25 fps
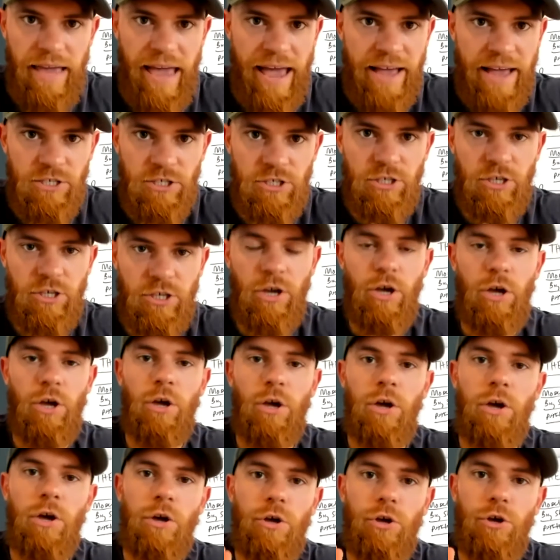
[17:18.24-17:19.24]
Yes,
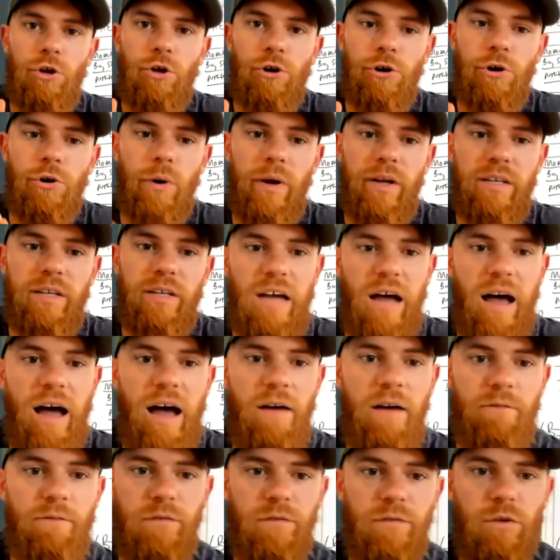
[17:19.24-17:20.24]
you're going
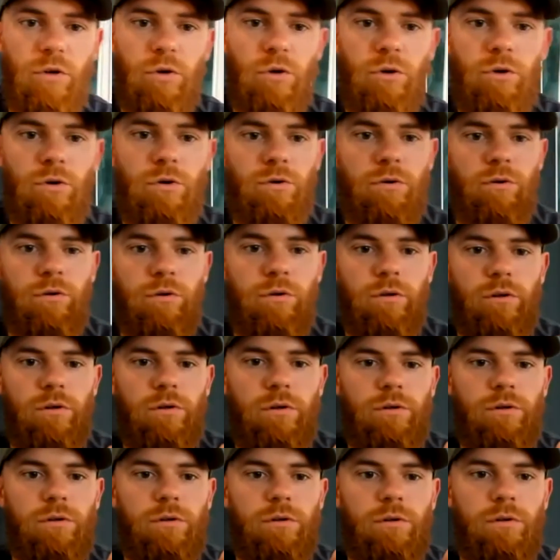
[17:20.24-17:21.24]
to have to
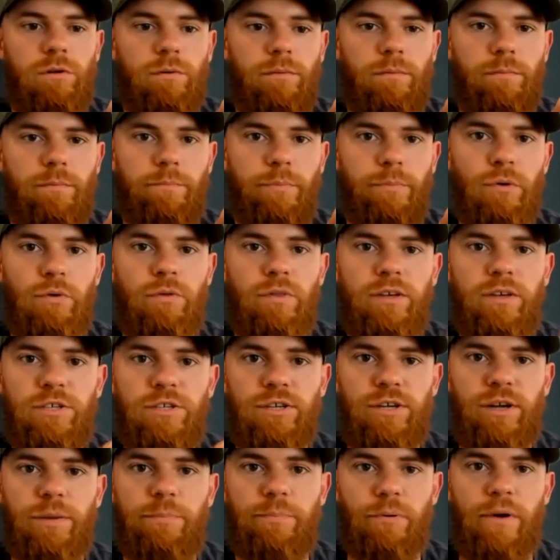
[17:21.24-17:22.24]

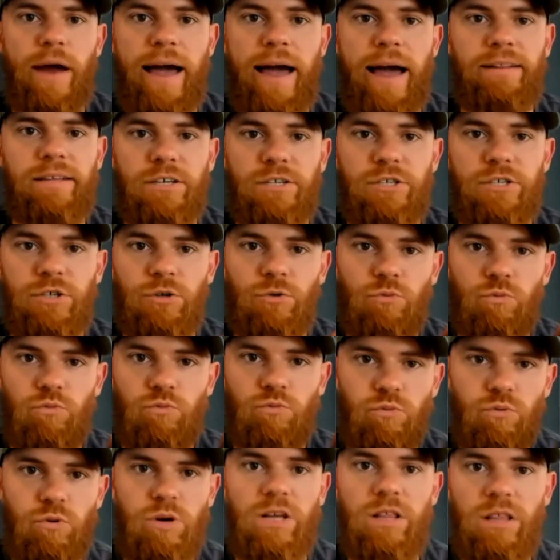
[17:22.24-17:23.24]
put this into practice
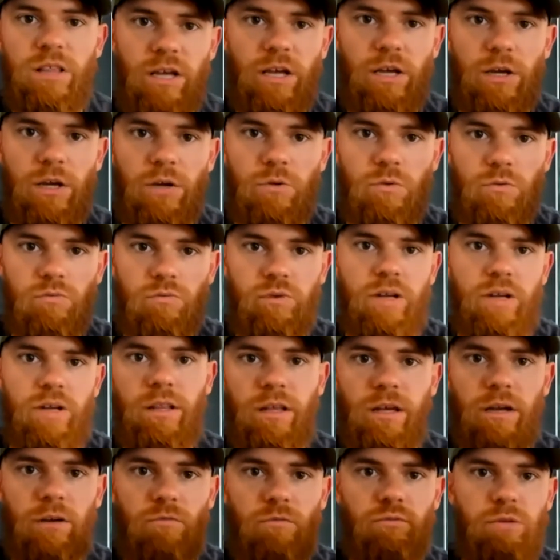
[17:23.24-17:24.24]
to really,
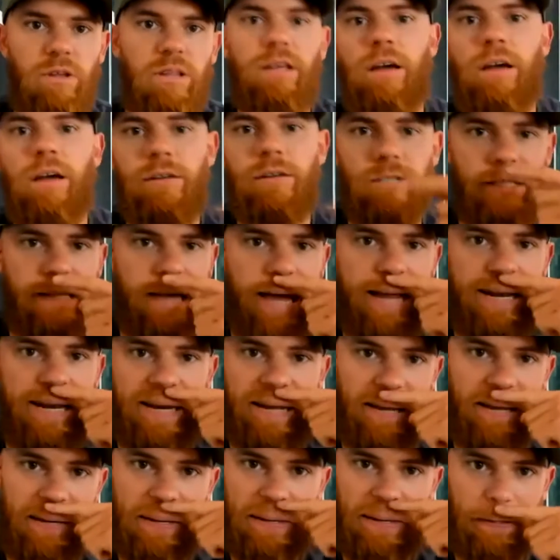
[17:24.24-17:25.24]
really, really
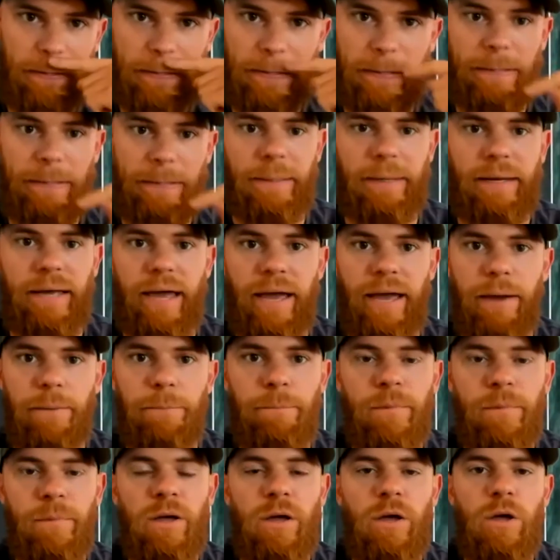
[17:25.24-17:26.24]
understand it.
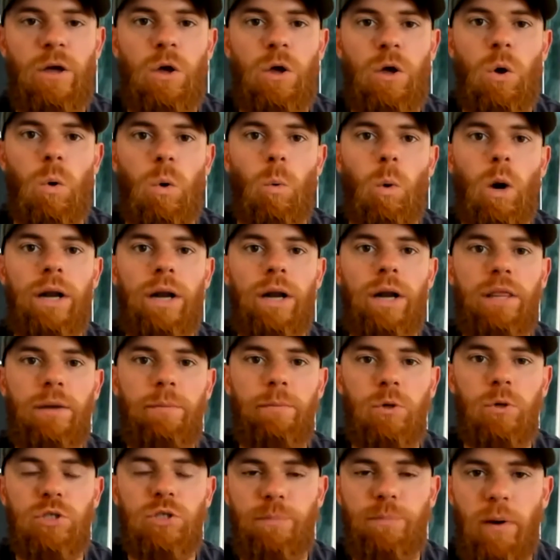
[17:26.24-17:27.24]
Okay.
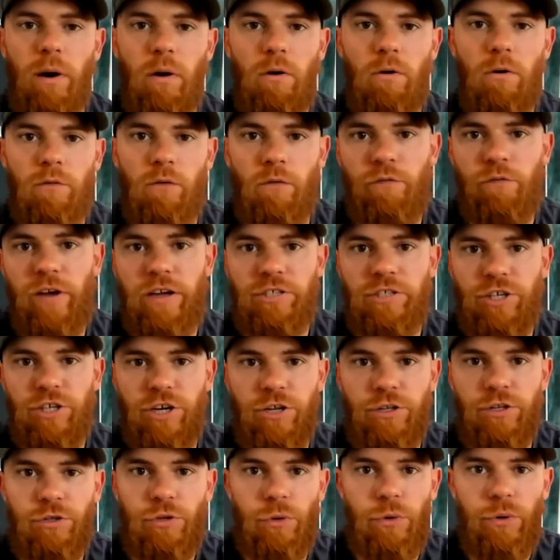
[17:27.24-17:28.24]
One of the most powerful
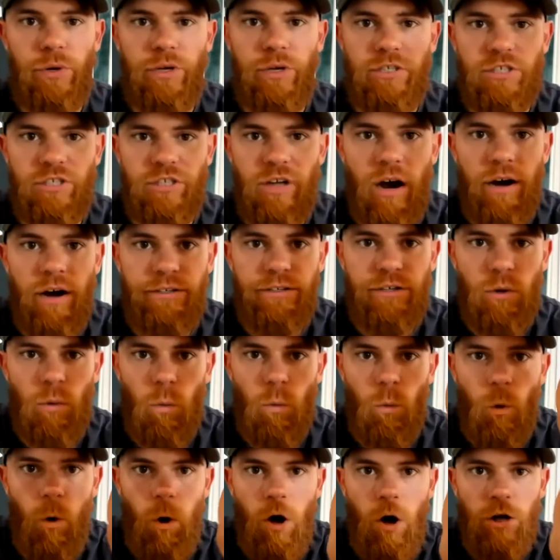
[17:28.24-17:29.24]
things you can do is
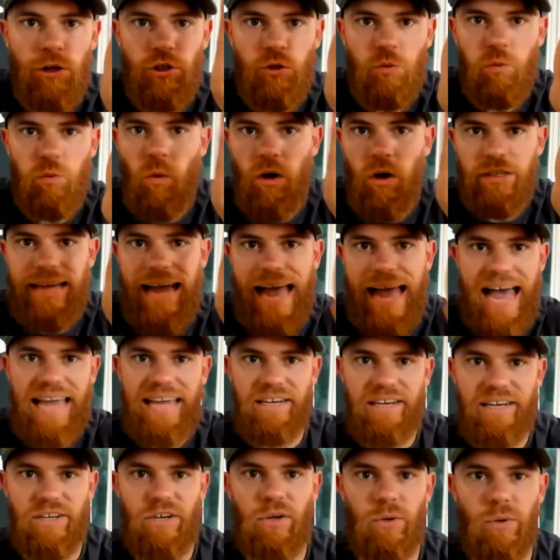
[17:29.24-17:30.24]
start to watch what
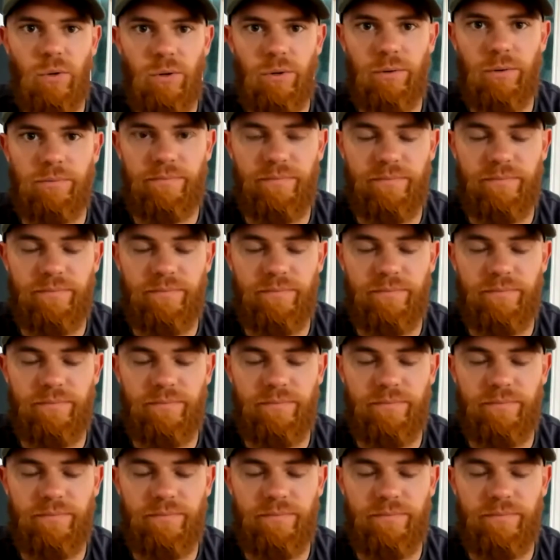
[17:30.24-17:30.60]
I do.